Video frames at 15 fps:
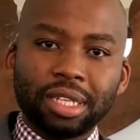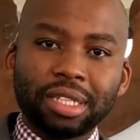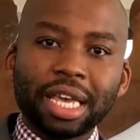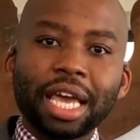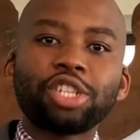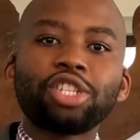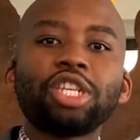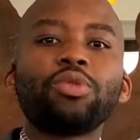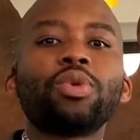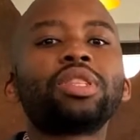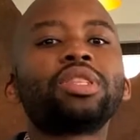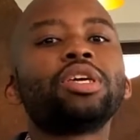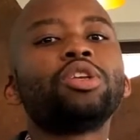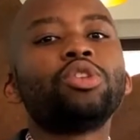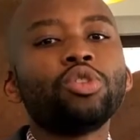is actually what
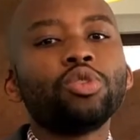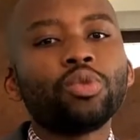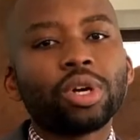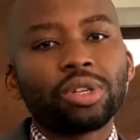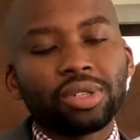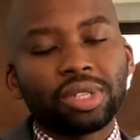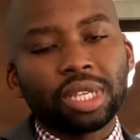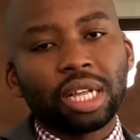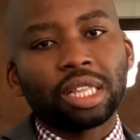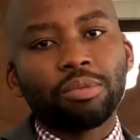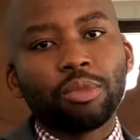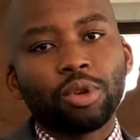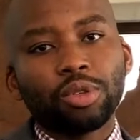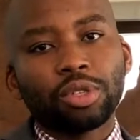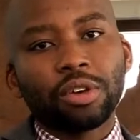they do want to sell
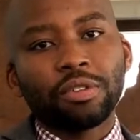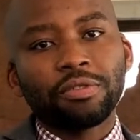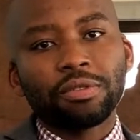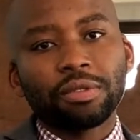the most of.